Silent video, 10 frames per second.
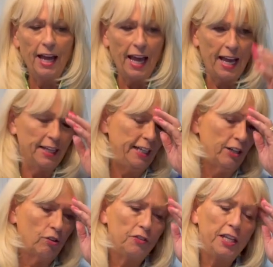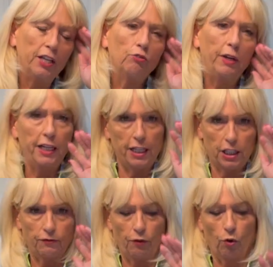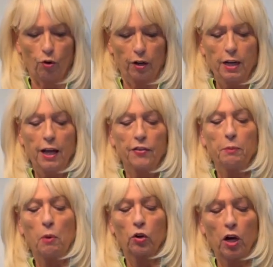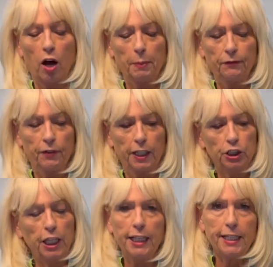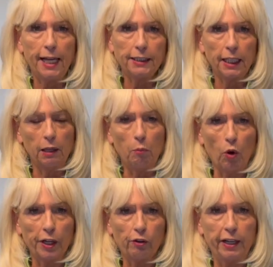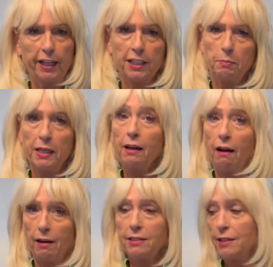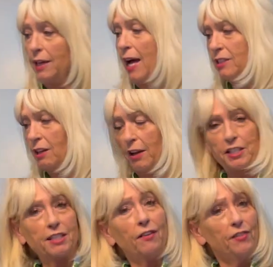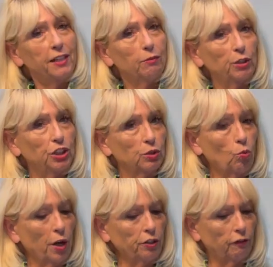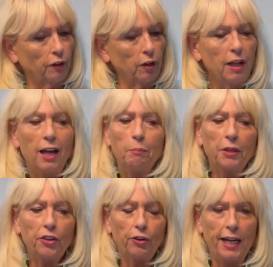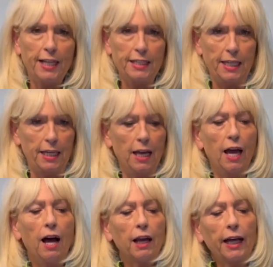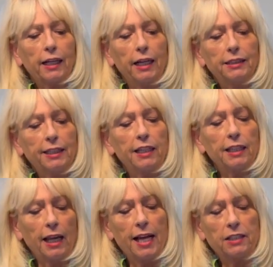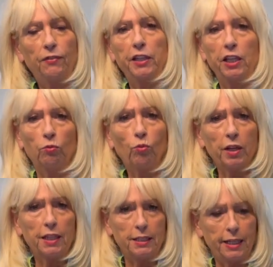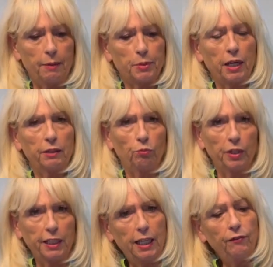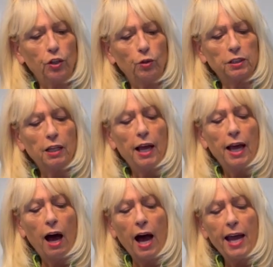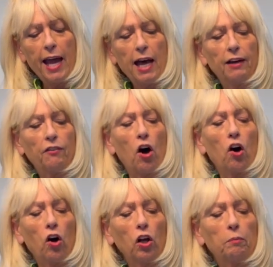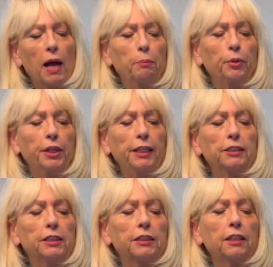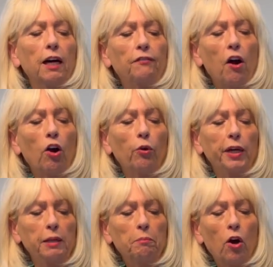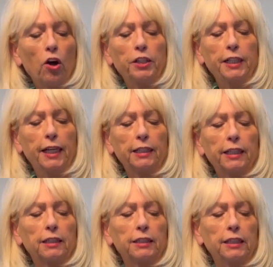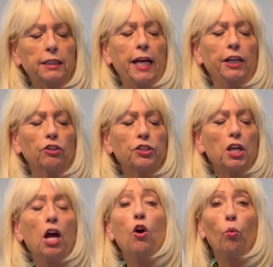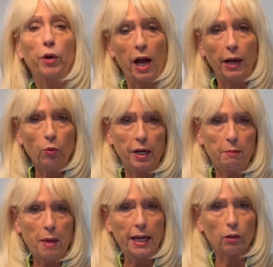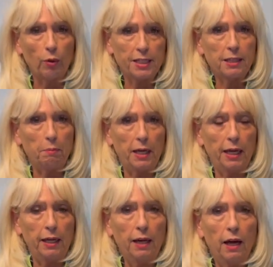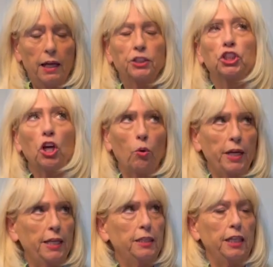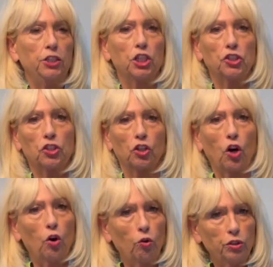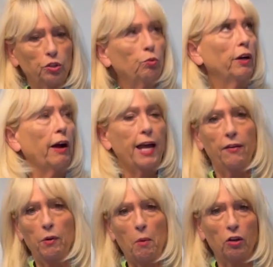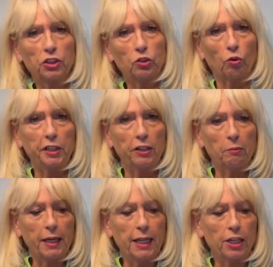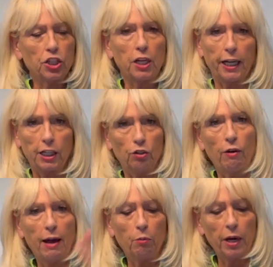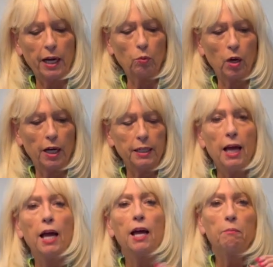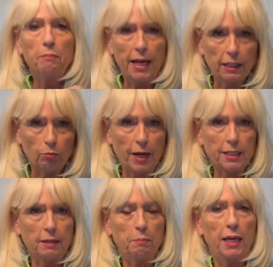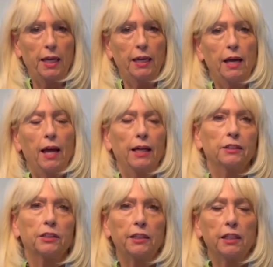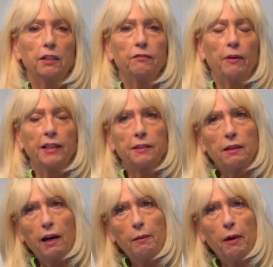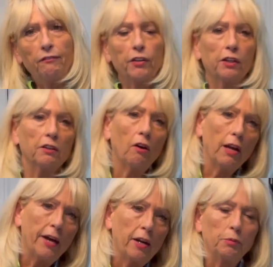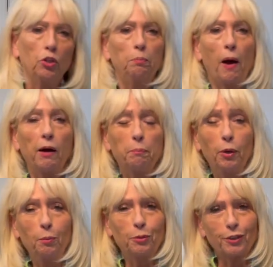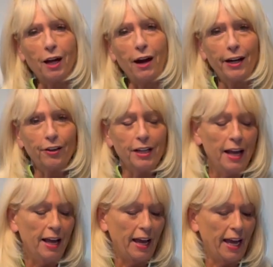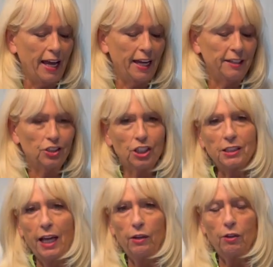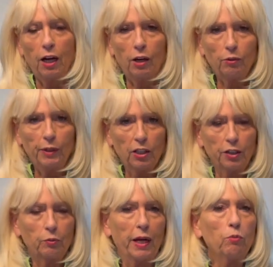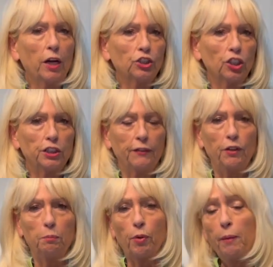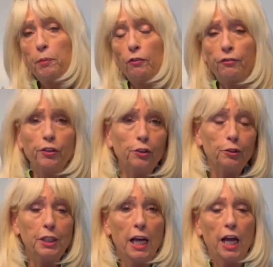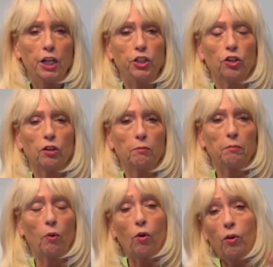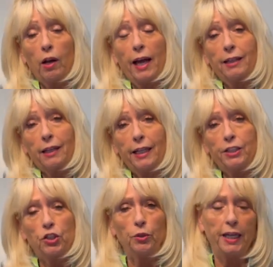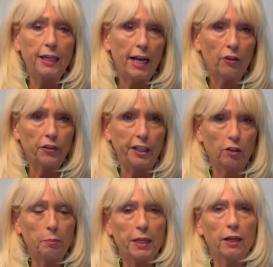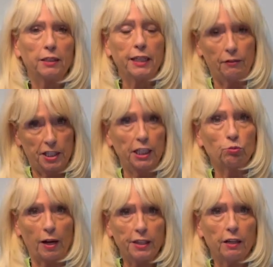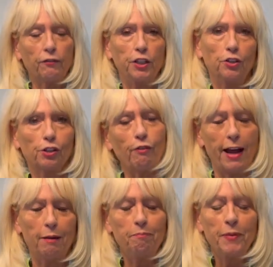And here are the ingredients for the Mocha Almond Fudge. It takes a little more ingredients because it has a lot of stuff in it, which is wonderful, but they're easy. Like I said in the last video, one of the tips I want to give you is I have all of my puddings and stuff already marked in little containers. When I want to make a recipe, so easy just to go to where I have them all stored here in my kitchen. I can grab what I want, make the recipe, instead of by the time I figure it all out, I'm too pooped or tired. And it's just like we learn in Weight Watchers, if you prep your food, you're more likely to eat healthier because everything's right there for you to grab.